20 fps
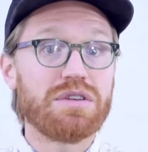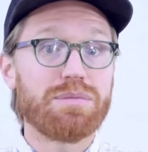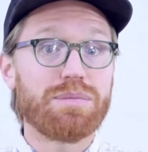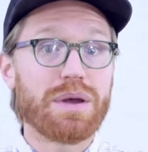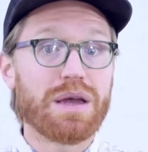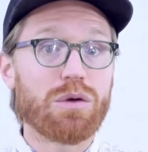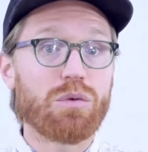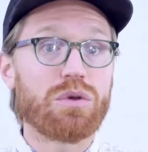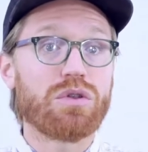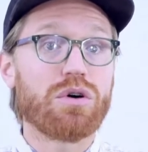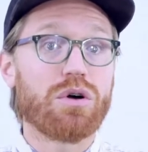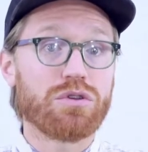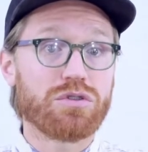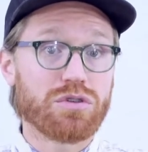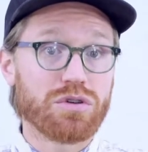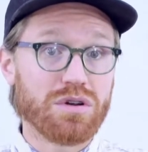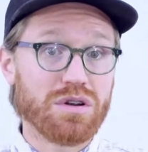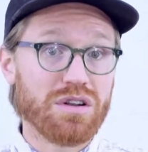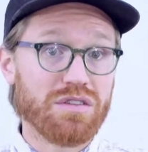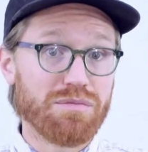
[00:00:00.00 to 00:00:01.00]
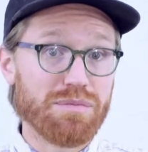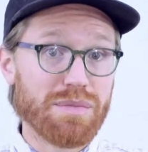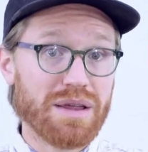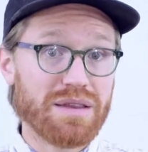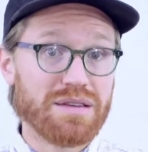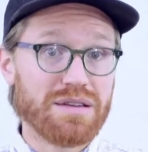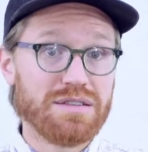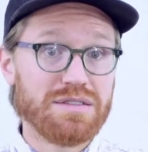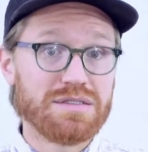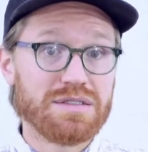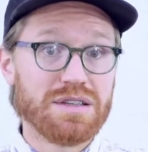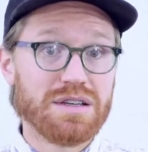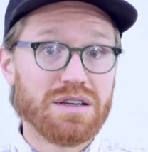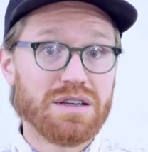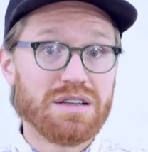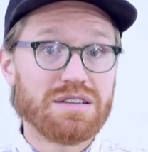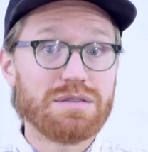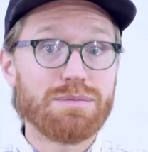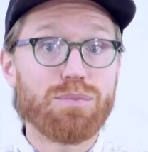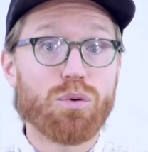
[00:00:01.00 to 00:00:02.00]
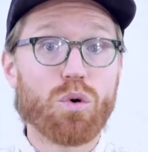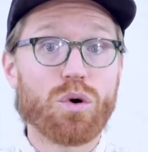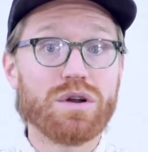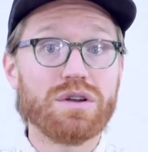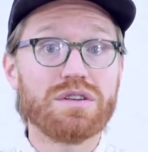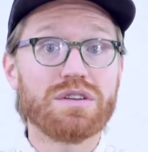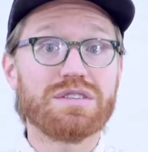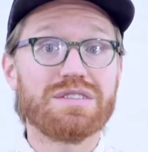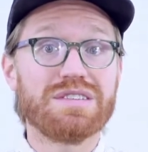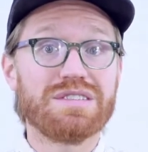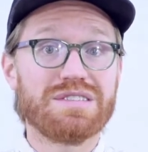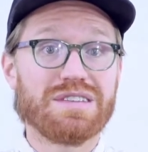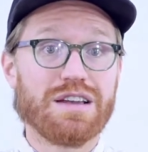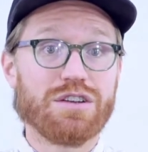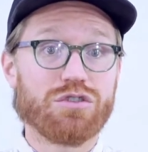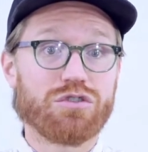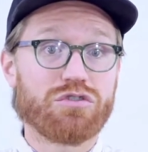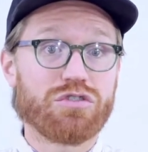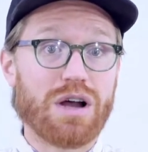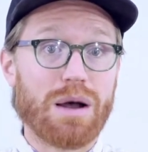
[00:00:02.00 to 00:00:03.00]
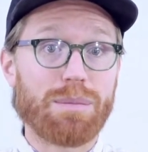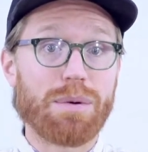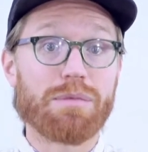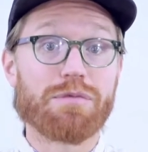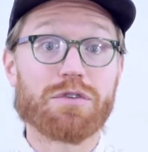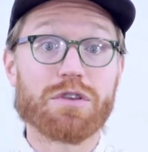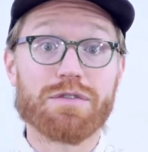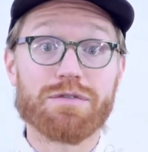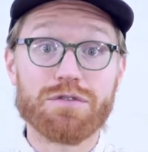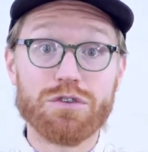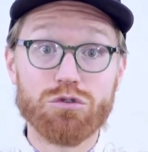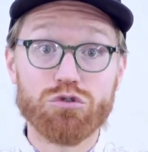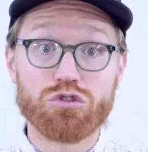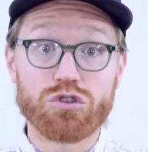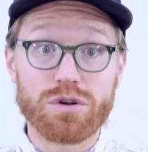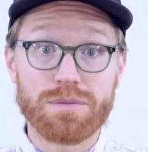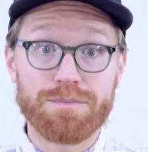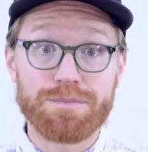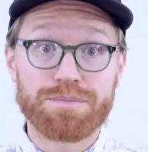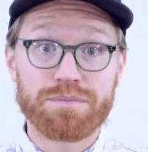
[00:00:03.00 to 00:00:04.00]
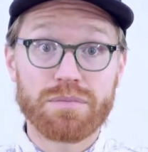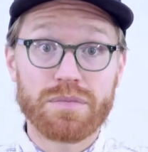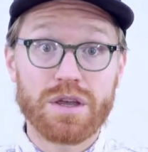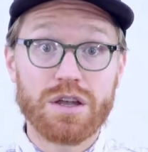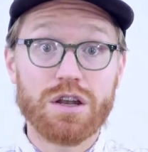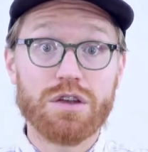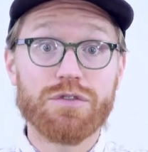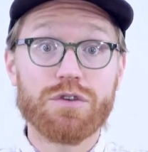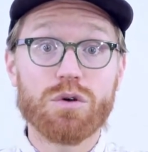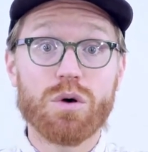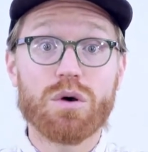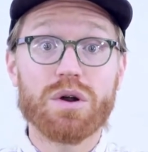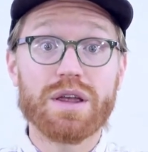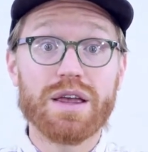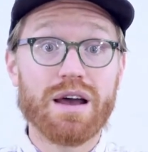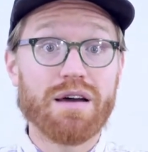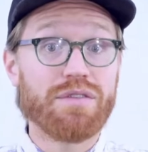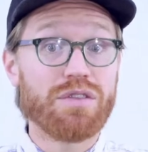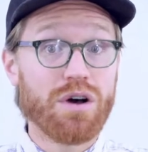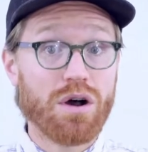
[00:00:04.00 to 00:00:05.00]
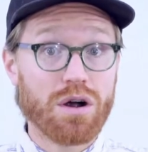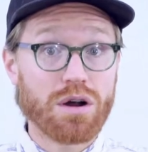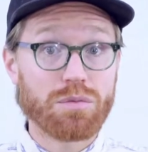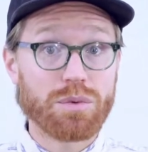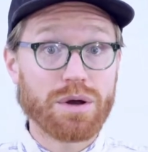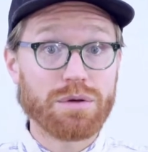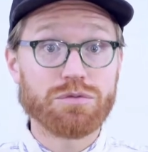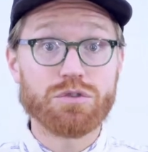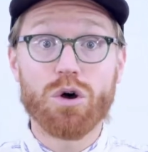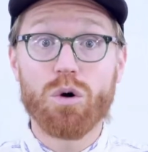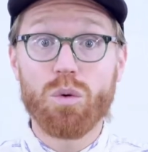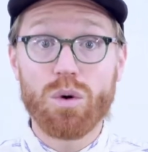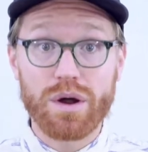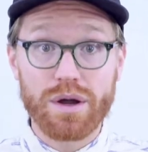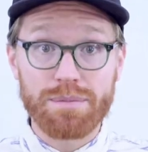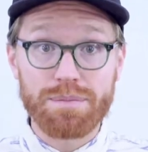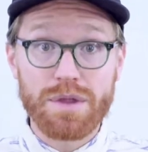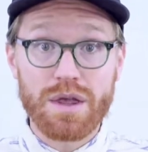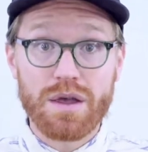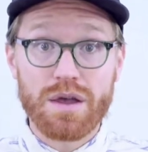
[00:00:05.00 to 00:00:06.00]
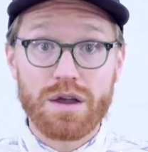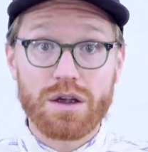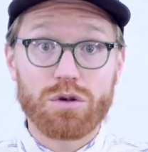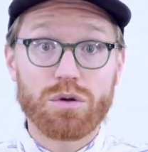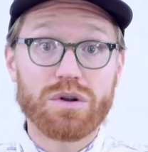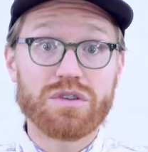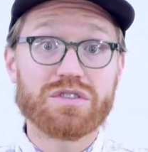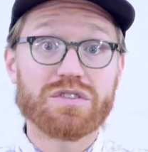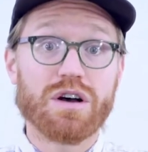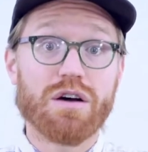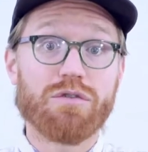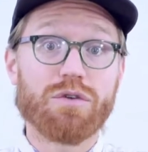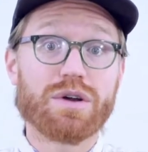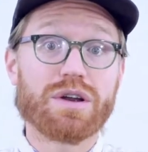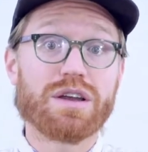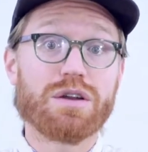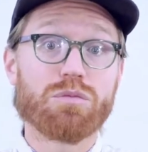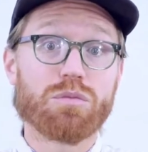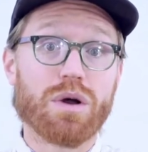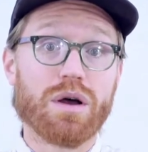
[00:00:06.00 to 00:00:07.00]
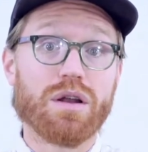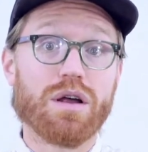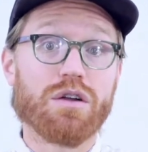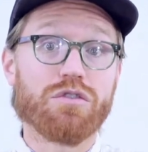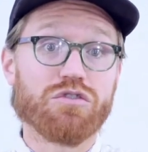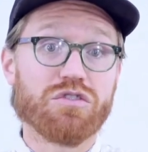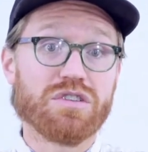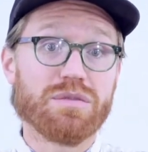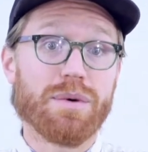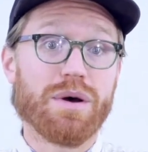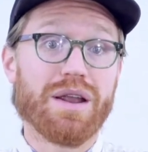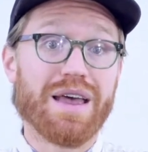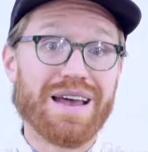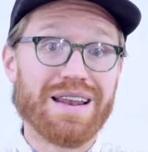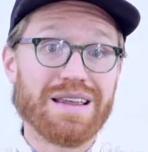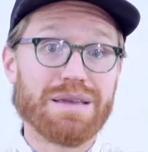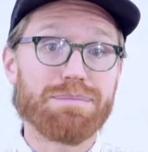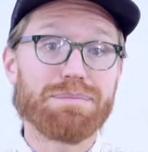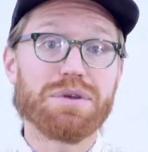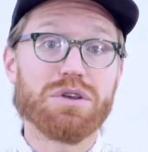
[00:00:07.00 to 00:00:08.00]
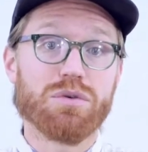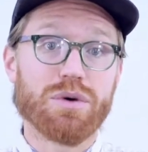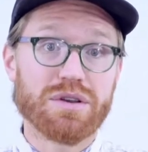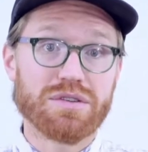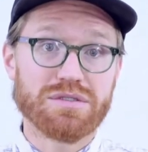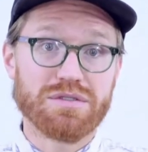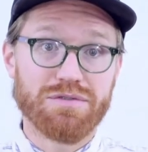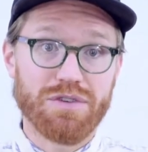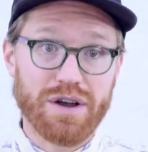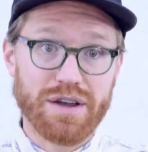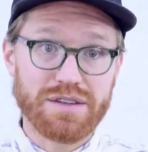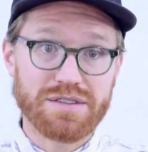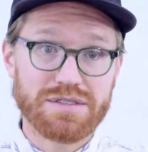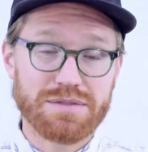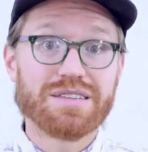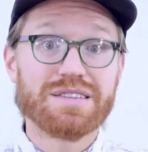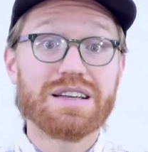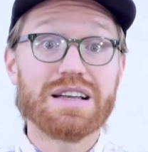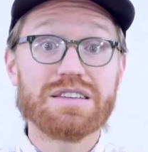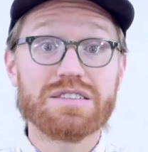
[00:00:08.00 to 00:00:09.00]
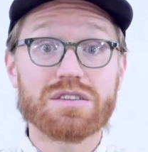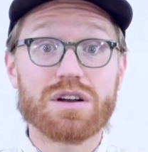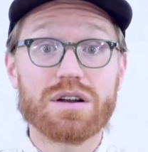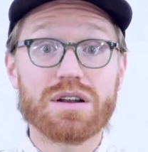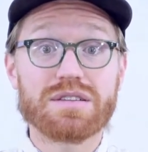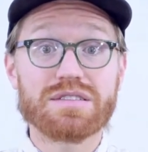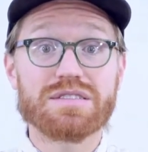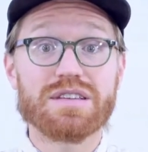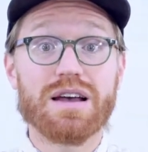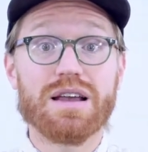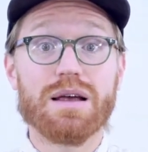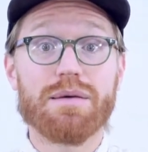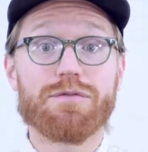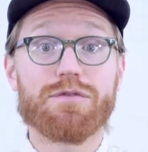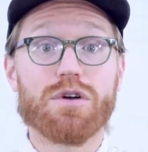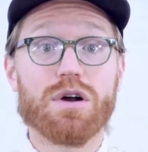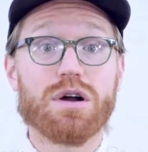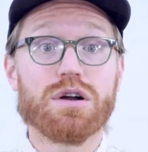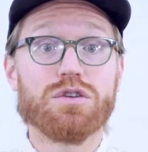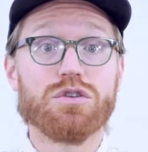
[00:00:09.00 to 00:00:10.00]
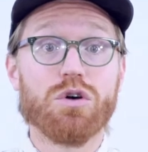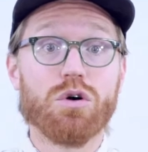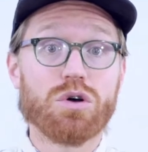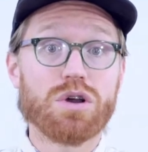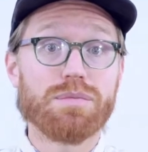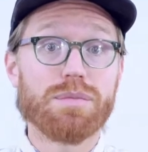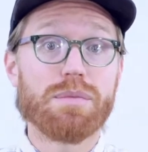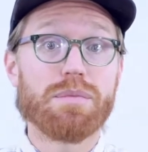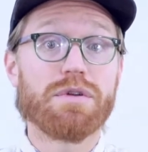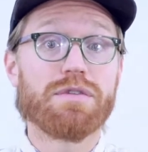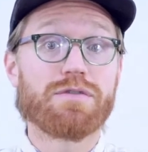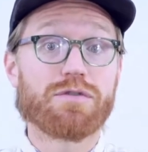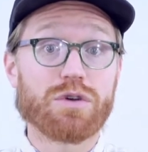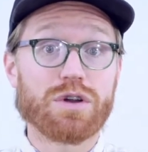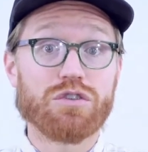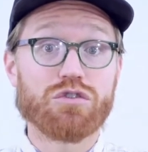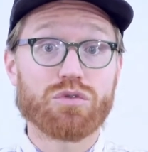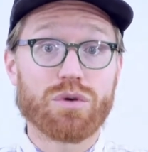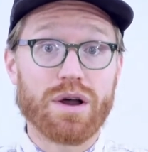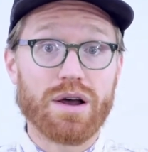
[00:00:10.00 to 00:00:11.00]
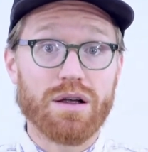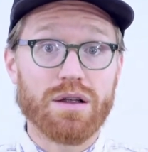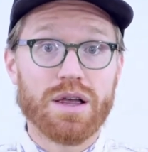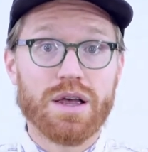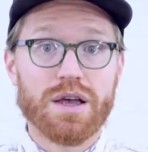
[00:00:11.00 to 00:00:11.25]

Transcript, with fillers: to pay with alternative methods, it's important to set your shop up for the future. And if you already have the hardware, don't worry. KORONA software can run on just about any POS device. To get started, sign up for our no-commitment free trial.